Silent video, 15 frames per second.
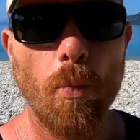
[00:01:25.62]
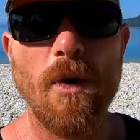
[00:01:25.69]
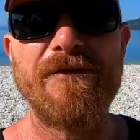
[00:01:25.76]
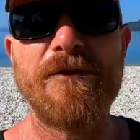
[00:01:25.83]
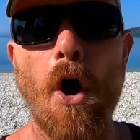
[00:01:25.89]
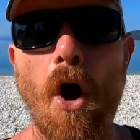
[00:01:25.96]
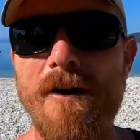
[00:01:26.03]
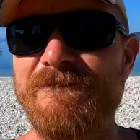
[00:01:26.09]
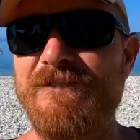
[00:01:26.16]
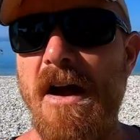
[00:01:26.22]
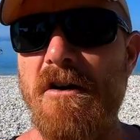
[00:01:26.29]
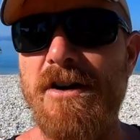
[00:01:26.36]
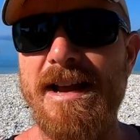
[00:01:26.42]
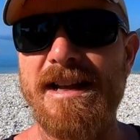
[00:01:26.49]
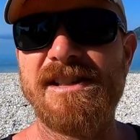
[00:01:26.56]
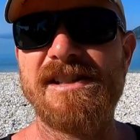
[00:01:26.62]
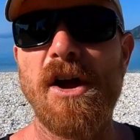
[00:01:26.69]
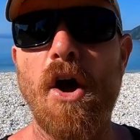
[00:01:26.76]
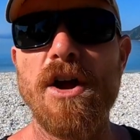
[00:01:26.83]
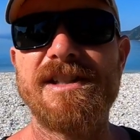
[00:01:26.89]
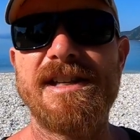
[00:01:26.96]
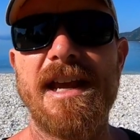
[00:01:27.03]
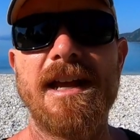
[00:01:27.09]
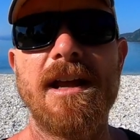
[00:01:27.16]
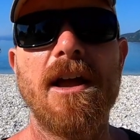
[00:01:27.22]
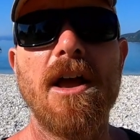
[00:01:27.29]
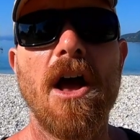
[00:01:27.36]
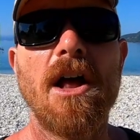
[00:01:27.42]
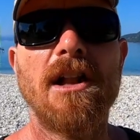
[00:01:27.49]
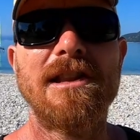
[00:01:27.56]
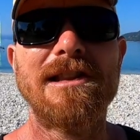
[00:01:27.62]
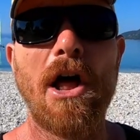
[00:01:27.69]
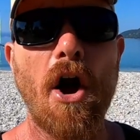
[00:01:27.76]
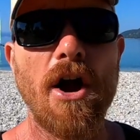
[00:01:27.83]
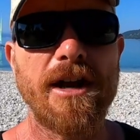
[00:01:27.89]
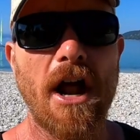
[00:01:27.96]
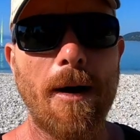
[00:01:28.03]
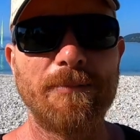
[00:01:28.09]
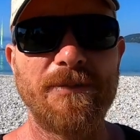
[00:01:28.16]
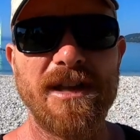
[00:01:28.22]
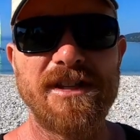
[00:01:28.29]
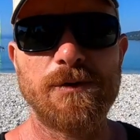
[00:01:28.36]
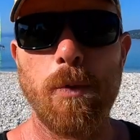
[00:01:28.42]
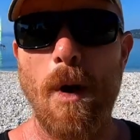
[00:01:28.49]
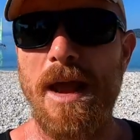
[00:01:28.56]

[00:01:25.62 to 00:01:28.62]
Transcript: We've got a very exciting lineup this